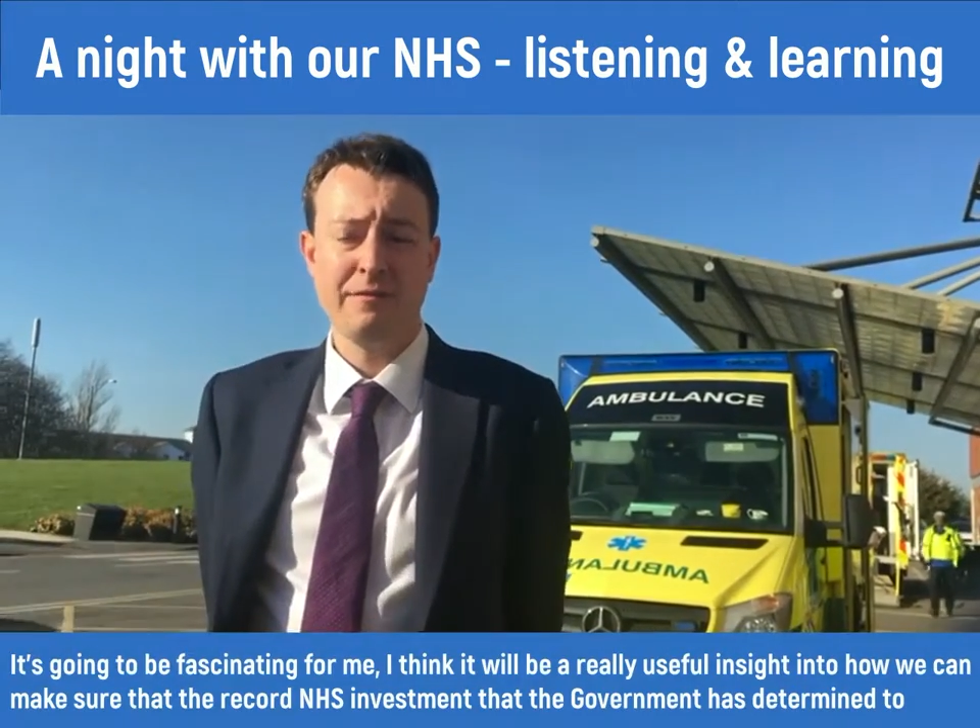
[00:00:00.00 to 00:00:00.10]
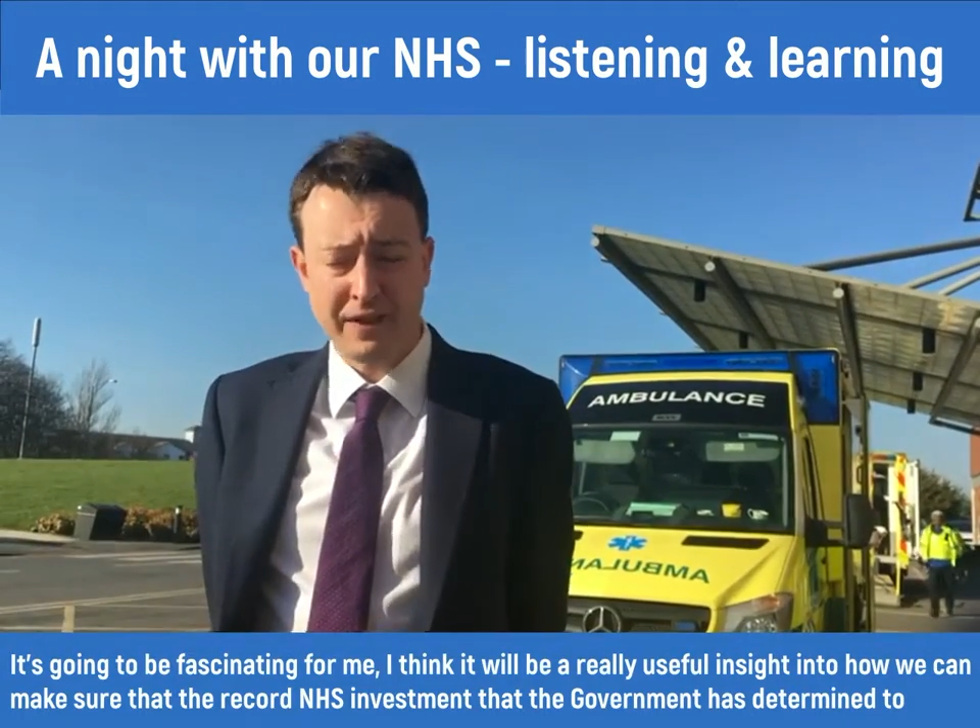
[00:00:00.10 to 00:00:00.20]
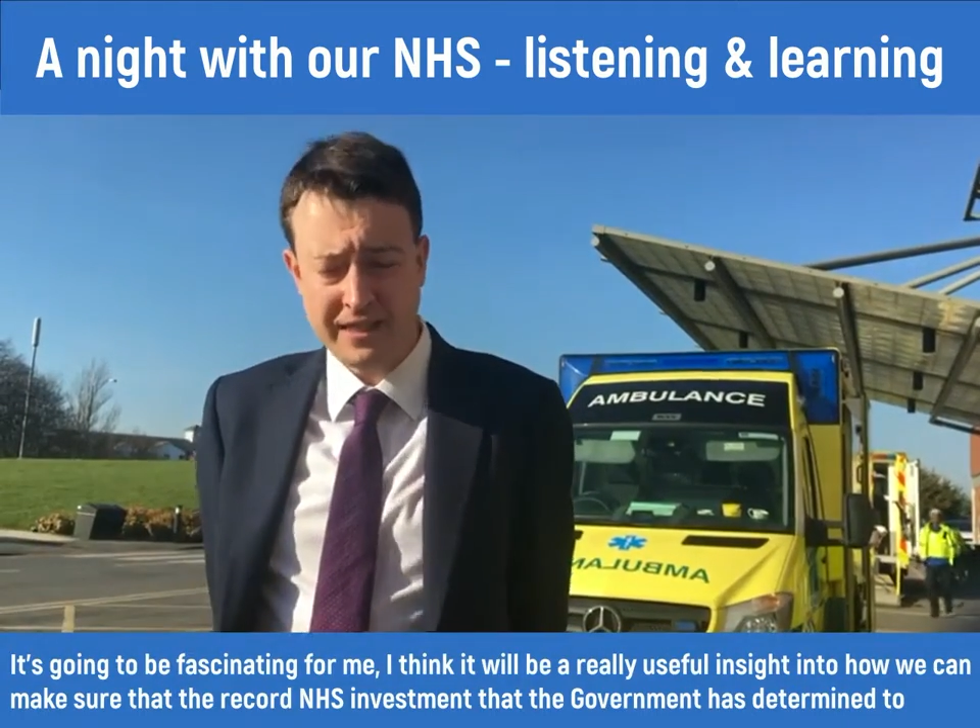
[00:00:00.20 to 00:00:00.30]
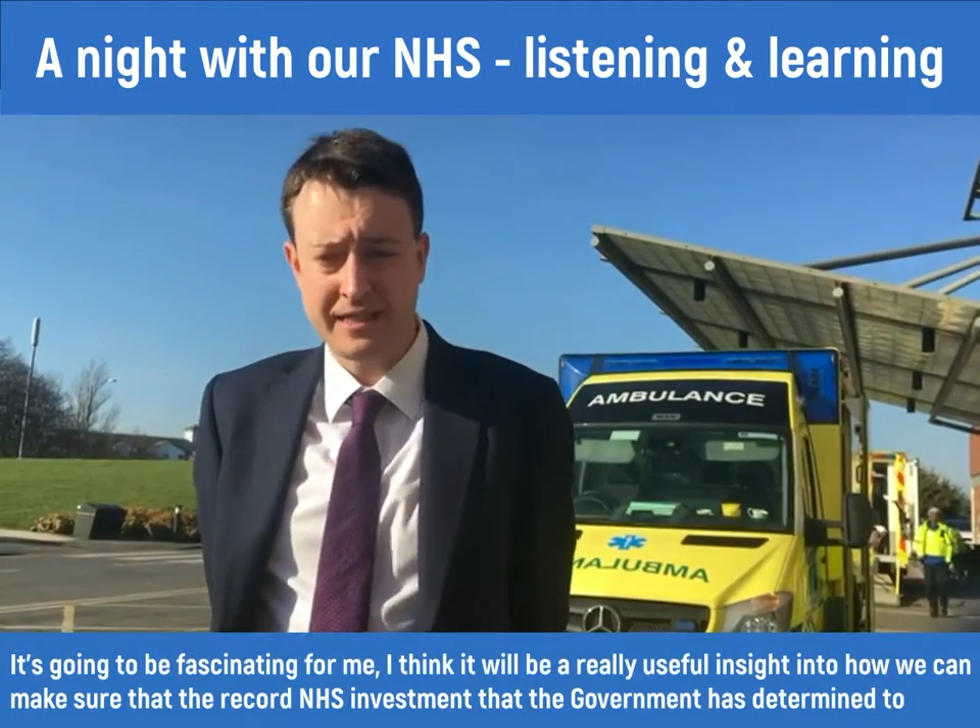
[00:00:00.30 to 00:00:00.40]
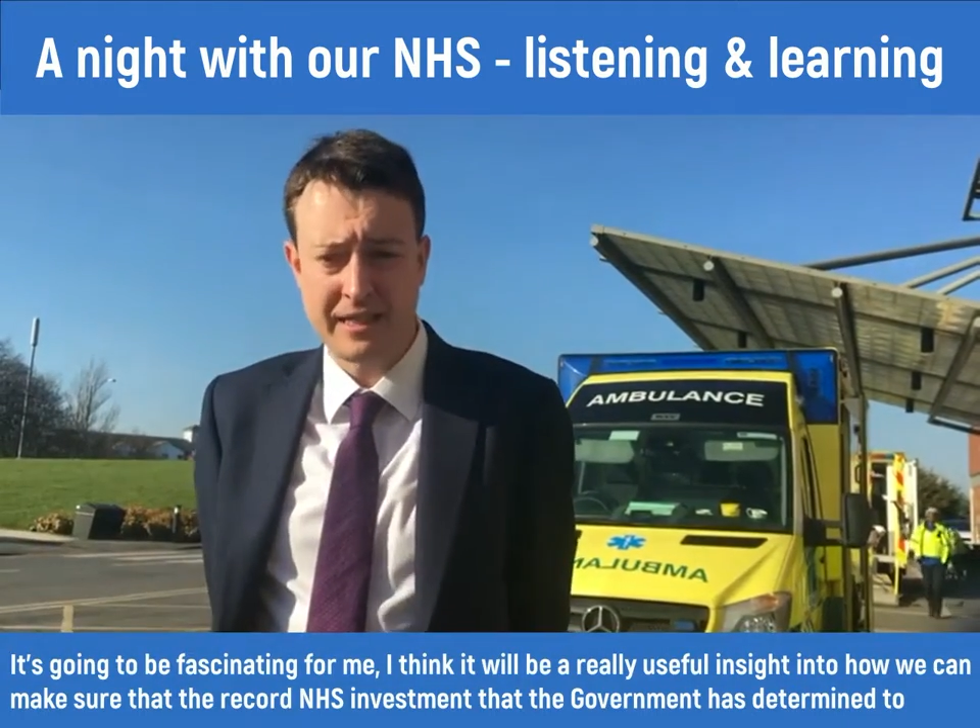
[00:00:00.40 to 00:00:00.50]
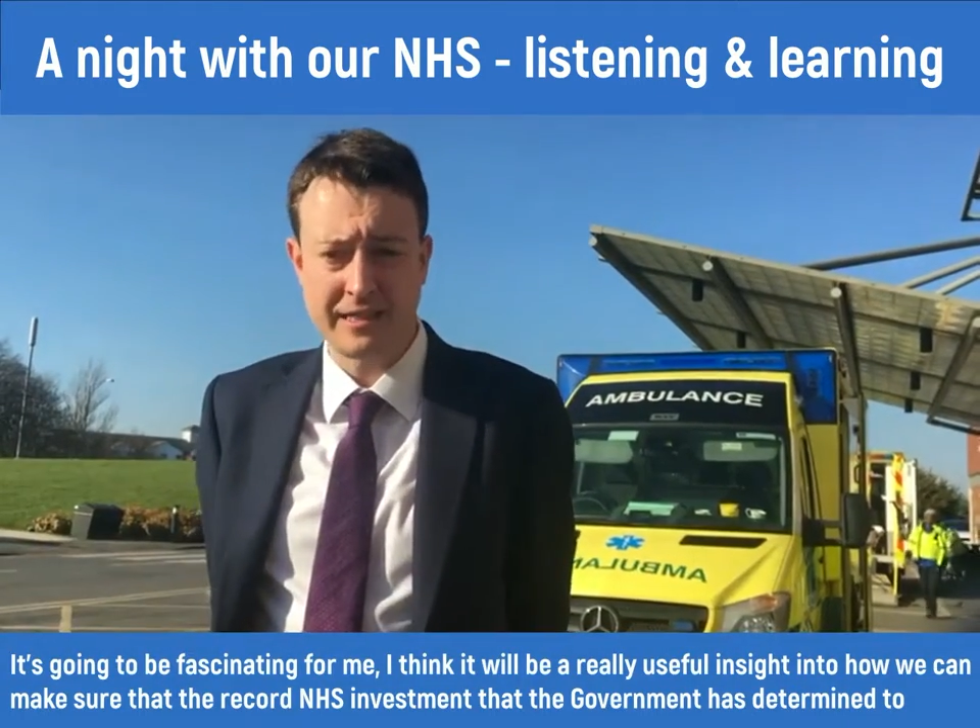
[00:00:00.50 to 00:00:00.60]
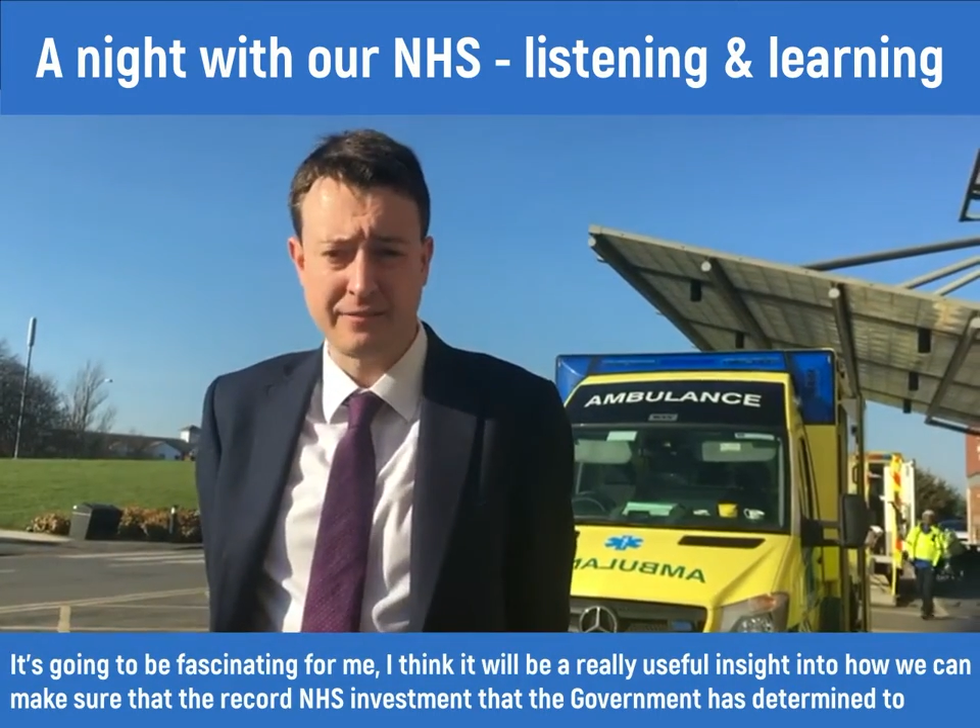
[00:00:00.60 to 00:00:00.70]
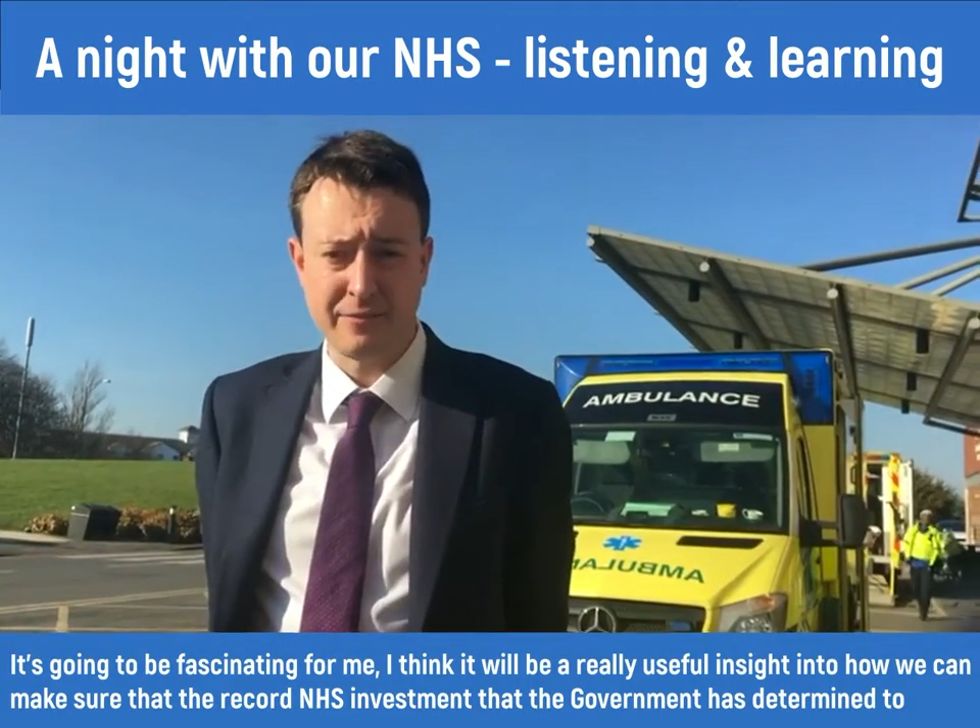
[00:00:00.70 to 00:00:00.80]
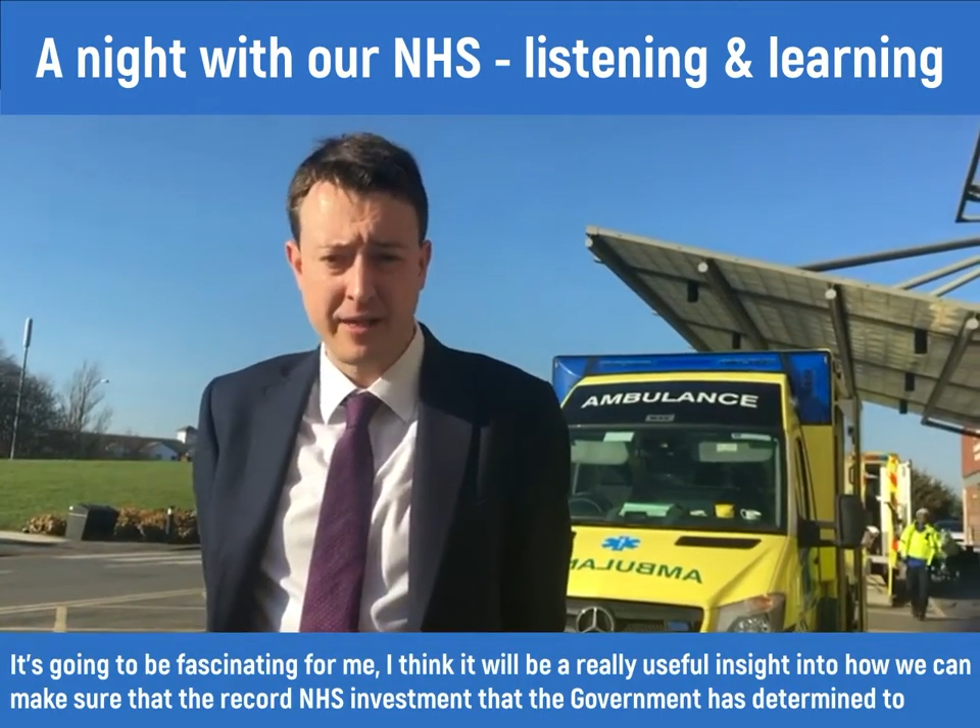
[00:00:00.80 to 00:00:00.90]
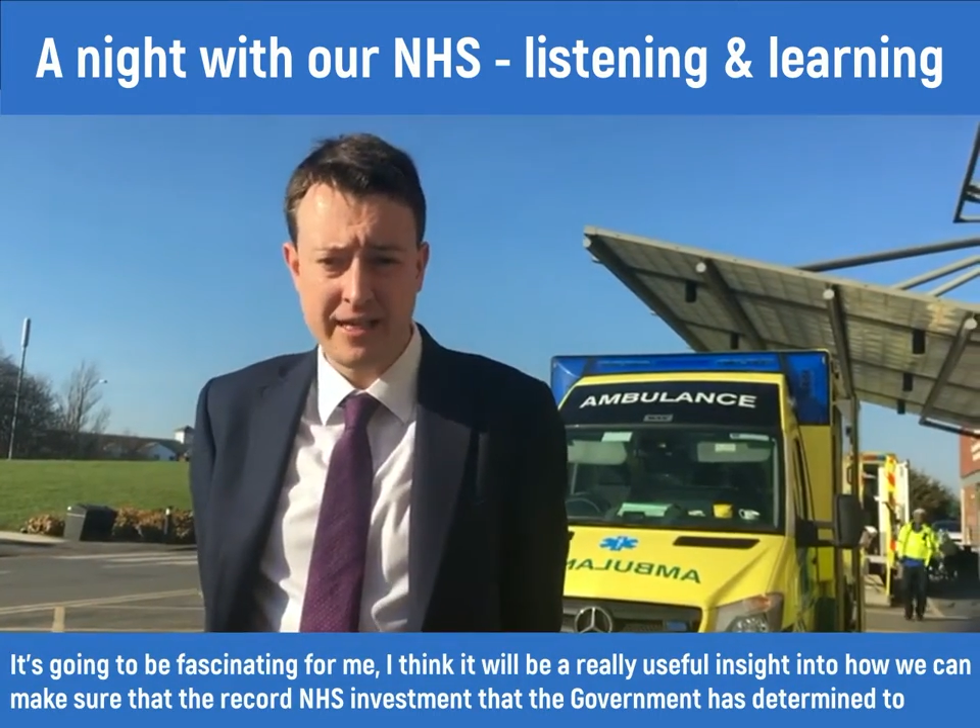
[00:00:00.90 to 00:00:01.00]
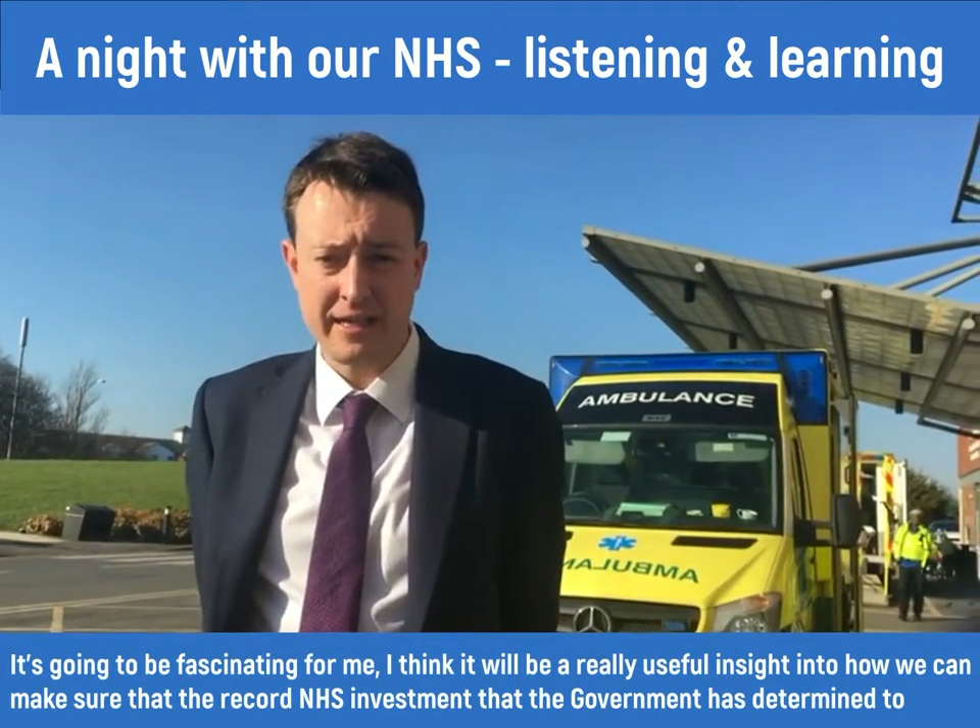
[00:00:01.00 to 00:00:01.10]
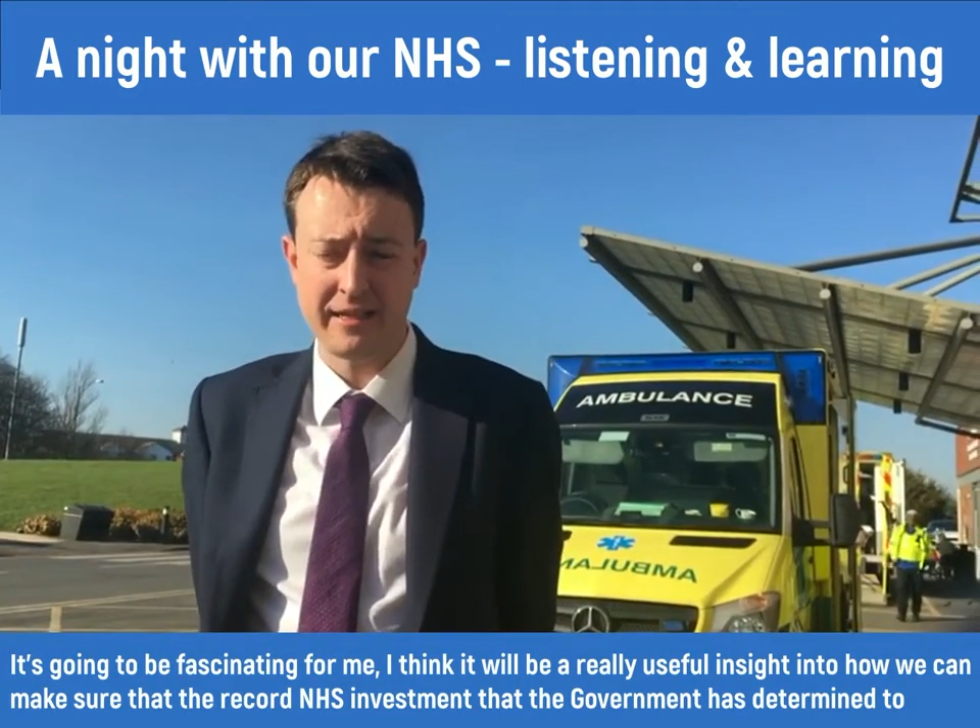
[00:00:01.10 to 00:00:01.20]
fascinating for me.